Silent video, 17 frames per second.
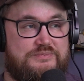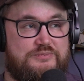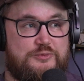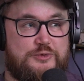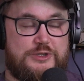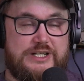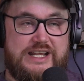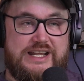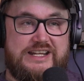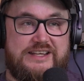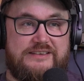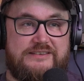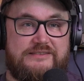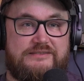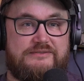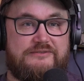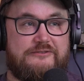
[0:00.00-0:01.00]
put
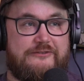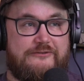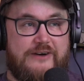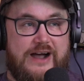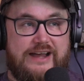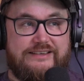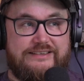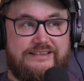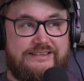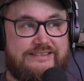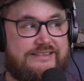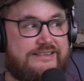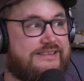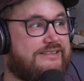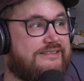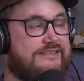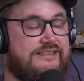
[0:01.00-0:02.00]
any
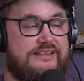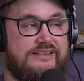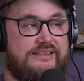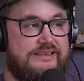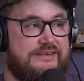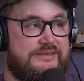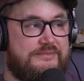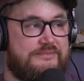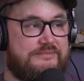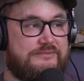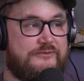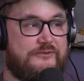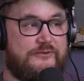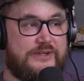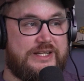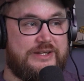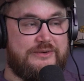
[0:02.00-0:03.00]
violent
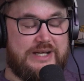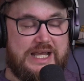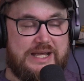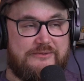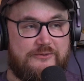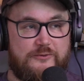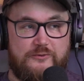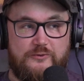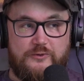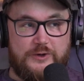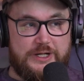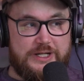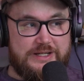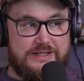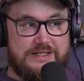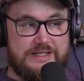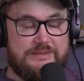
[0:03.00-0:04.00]
video game
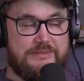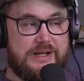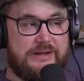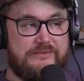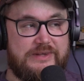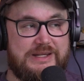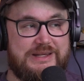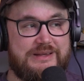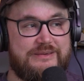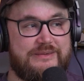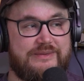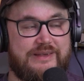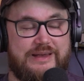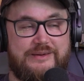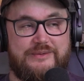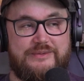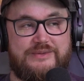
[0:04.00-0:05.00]
footage in my videos.
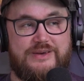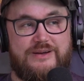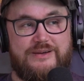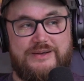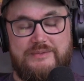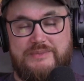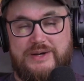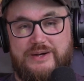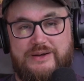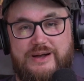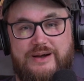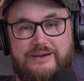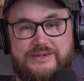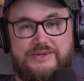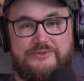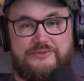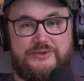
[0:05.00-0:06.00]
I don't talk about
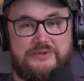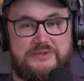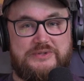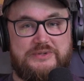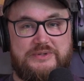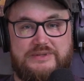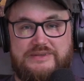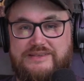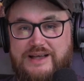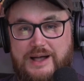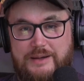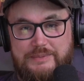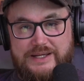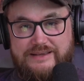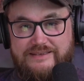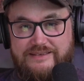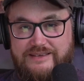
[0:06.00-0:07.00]
controversial
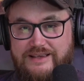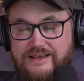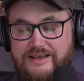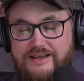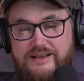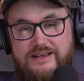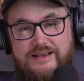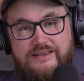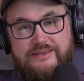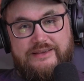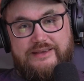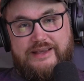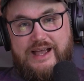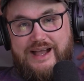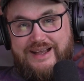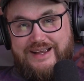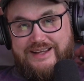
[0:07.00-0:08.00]
topics.
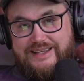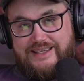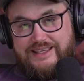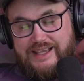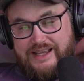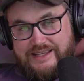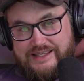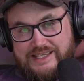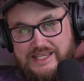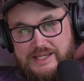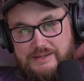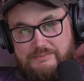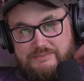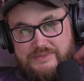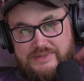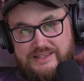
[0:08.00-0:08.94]
Like, I keep